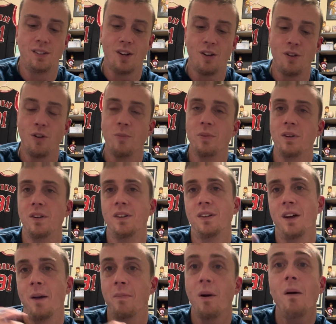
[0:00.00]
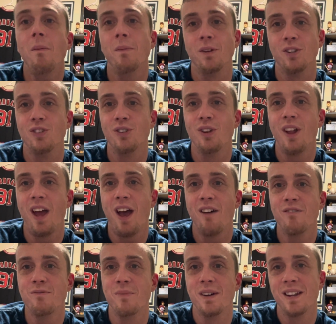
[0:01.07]
unopened. I probably should
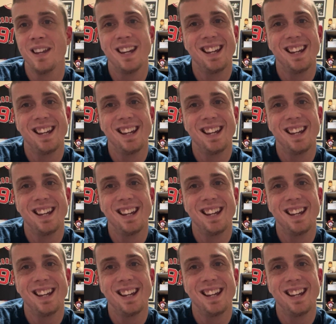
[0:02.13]
have, but